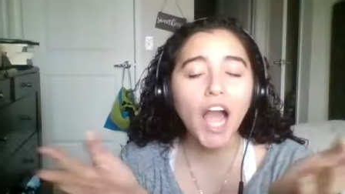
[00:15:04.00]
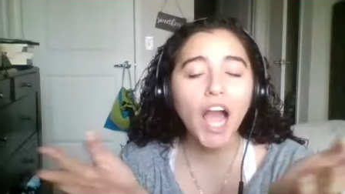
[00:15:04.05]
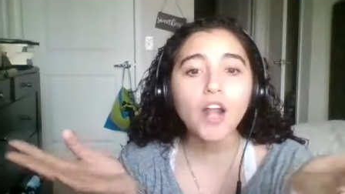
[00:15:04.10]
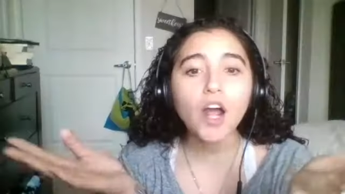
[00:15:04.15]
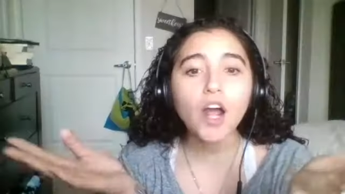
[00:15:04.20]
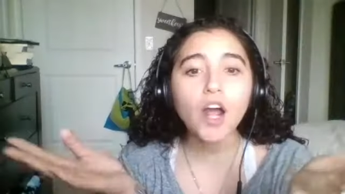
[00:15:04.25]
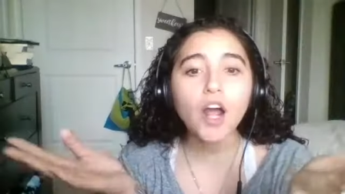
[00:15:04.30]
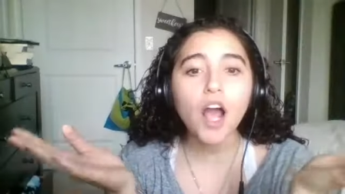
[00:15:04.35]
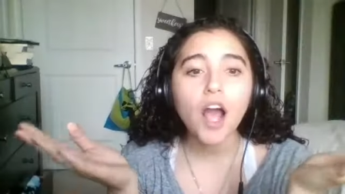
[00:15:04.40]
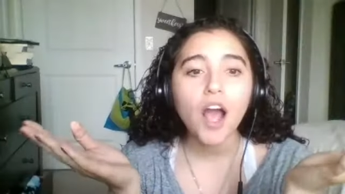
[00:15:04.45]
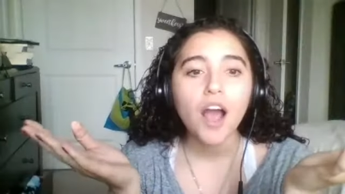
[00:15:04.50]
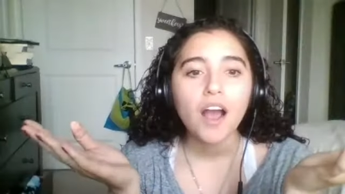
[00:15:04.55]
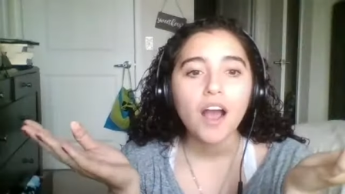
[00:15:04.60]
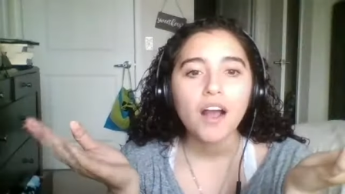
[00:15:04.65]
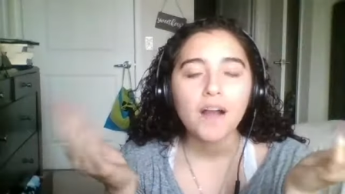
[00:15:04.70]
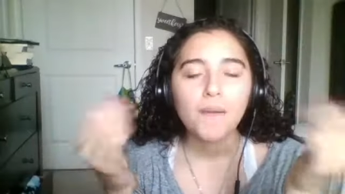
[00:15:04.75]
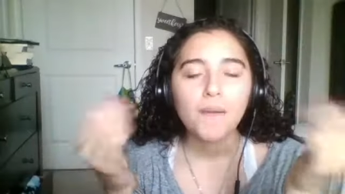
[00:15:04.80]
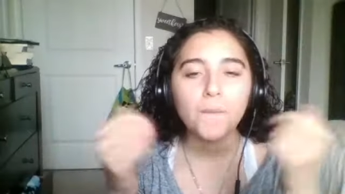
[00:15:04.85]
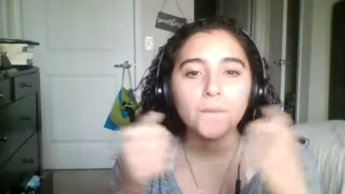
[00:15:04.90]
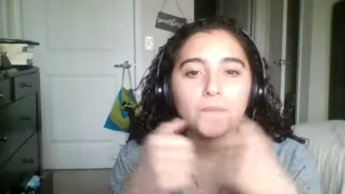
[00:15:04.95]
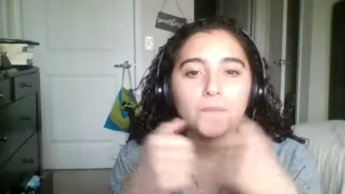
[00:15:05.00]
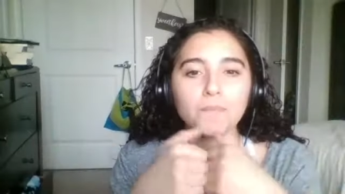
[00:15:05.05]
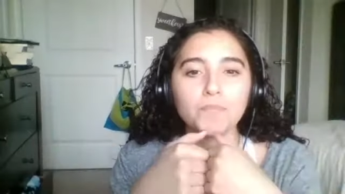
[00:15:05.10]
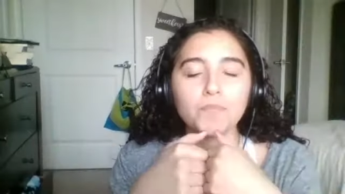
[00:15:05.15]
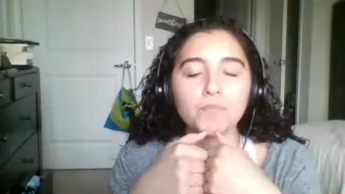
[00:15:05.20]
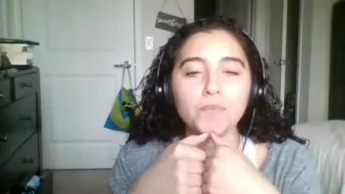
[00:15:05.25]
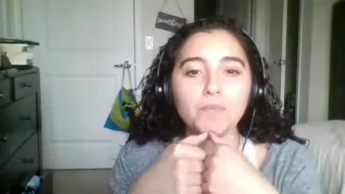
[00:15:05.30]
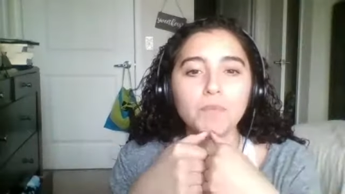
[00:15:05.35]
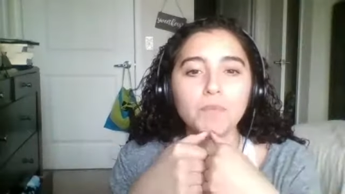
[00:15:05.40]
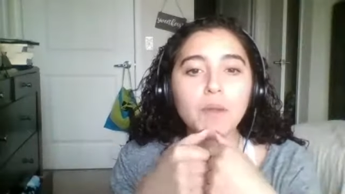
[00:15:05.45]
I, tried, but I
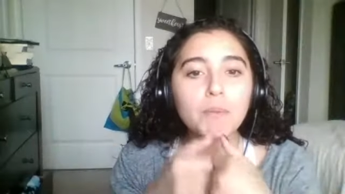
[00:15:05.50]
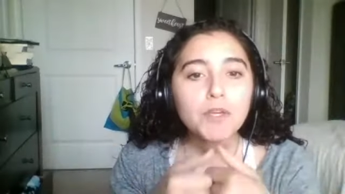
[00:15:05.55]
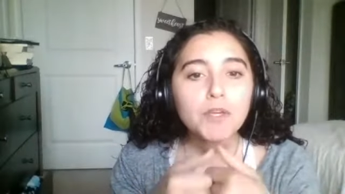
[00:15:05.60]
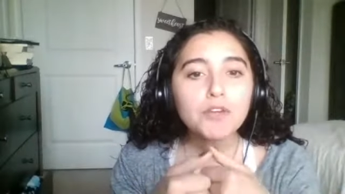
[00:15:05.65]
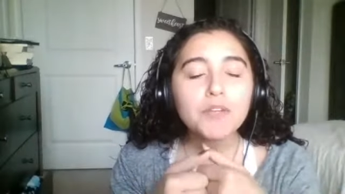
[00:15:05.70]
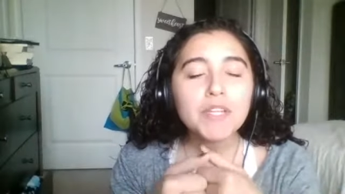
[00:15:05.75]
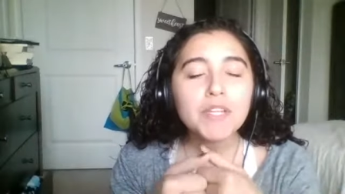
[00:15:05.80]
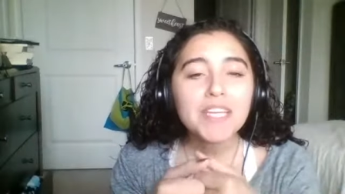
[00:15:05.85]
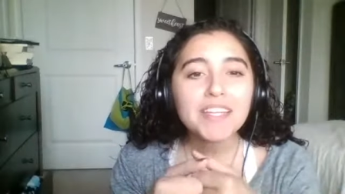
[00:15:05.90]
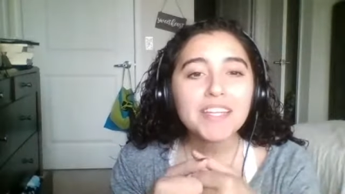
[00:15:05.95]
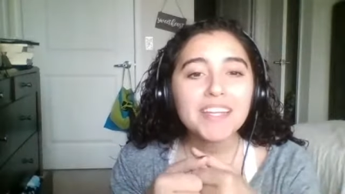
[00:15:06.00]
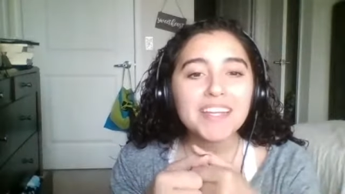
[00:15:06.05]
maybe I you could. need.